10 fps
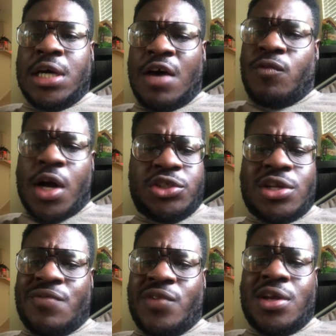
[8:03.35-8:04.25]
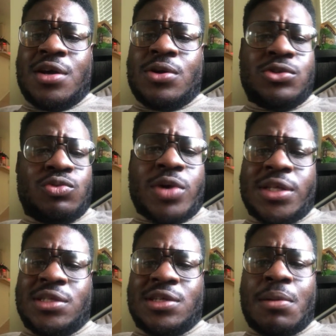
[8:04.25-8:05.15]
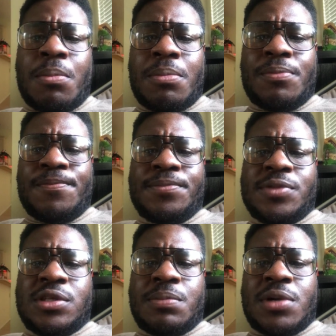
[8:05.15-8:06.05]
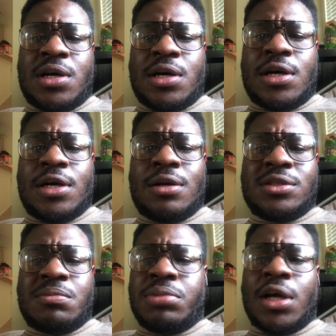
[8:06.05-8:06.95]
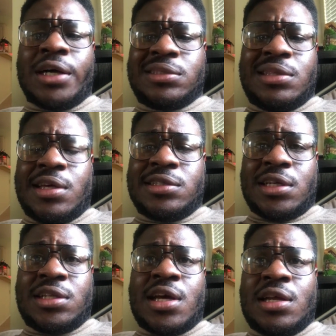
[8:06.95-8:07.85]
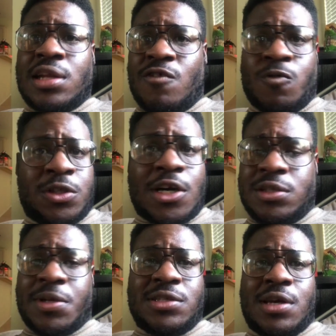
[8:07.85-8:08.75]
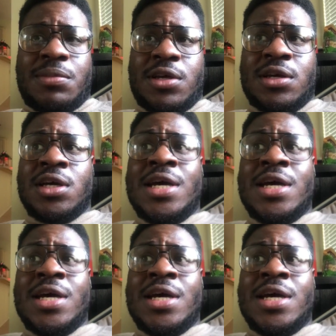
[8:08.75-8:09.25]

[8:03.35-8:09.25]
I've watched other videos, read some blogs and things like that, and everyone talked about the same thing.